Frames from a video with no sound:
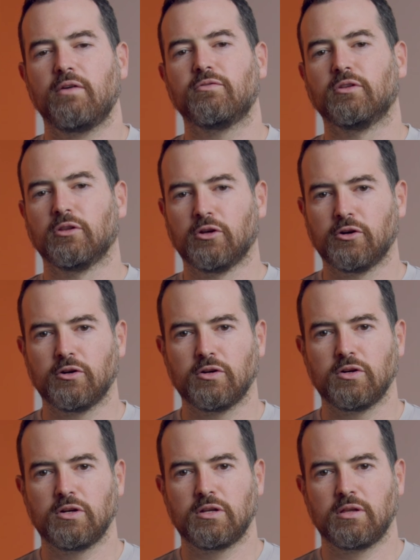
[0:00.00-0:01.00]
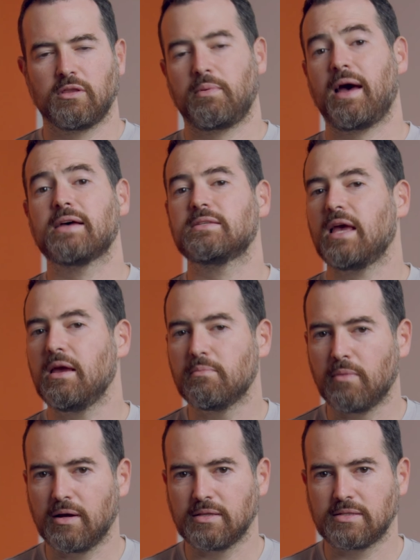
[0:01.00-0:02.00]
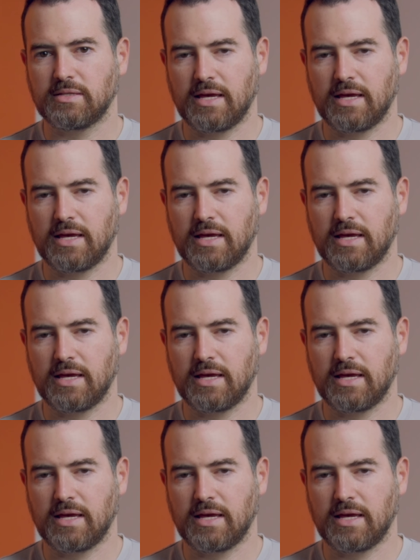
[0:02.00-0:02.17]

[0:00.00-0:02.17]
learned the past 8 months